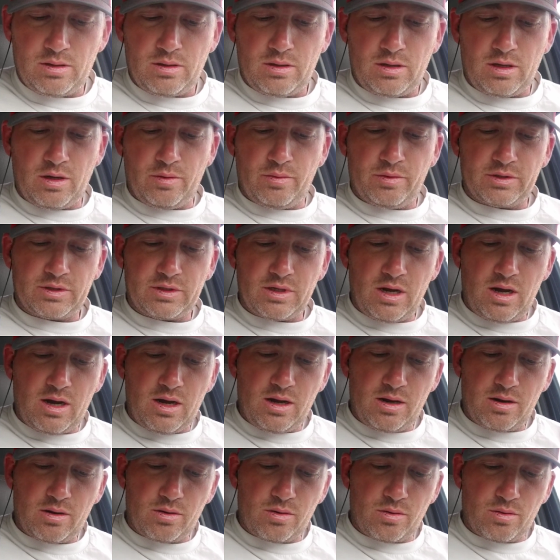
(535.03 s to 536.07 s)
It was
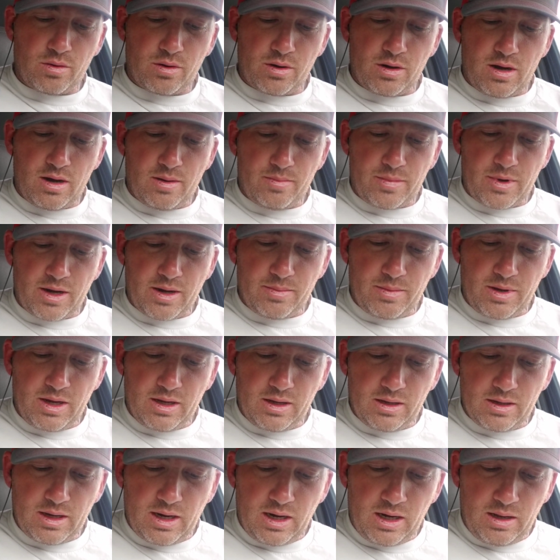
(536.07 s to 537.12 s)
not, or not by
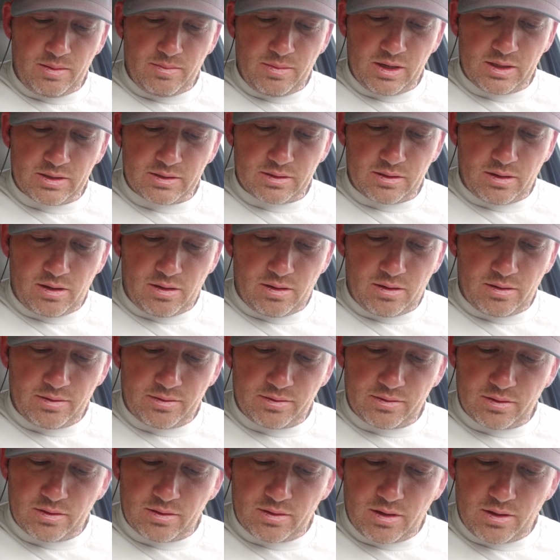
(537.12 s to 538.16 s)
any means at all,
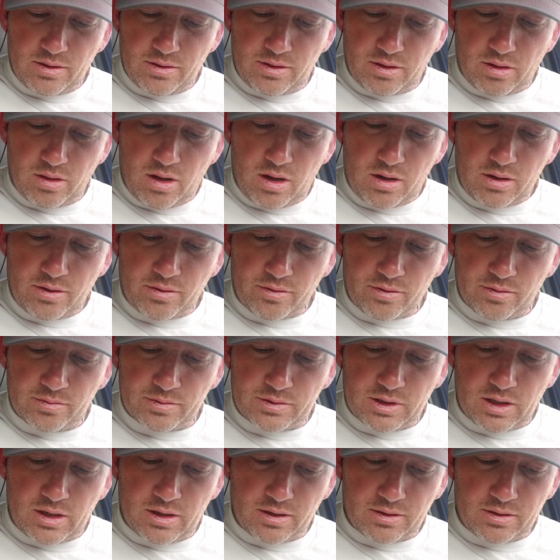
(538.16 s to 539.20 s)
the locker-room
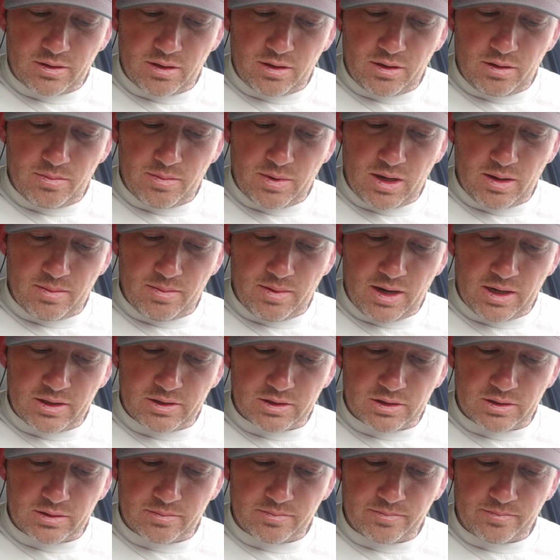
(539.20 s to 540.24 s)
talk that you may
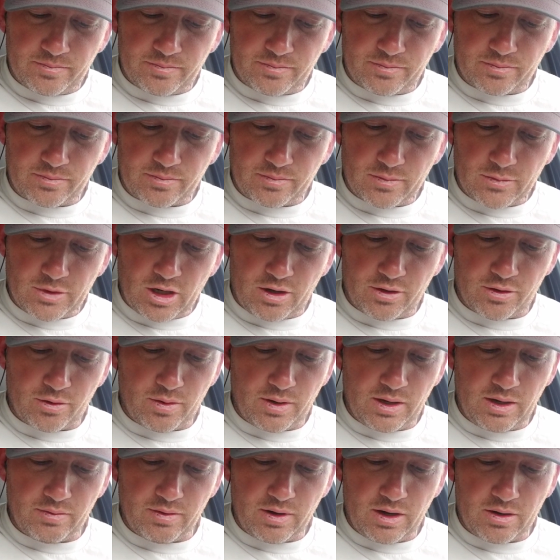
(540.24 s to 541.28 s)
imagine, although
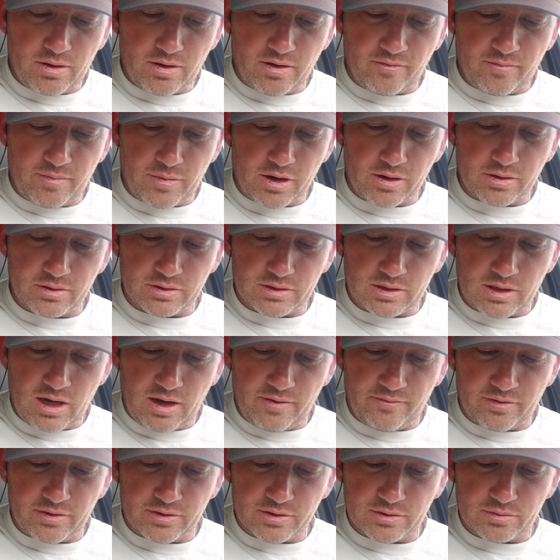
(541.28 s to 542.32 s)
any reader of Martin's
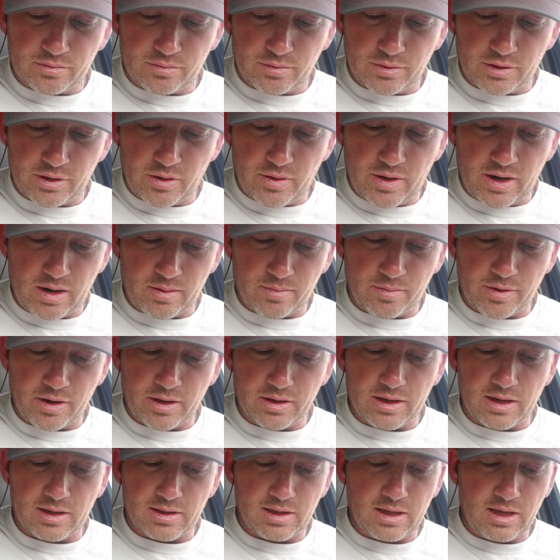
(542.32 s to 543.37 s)
novels will know how
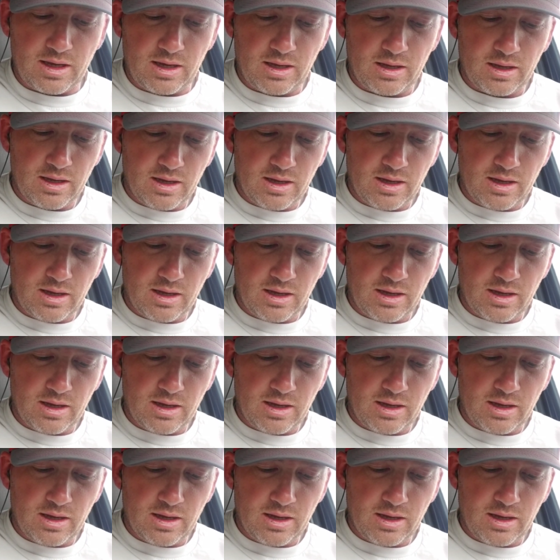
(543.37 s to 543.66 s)
brilliantly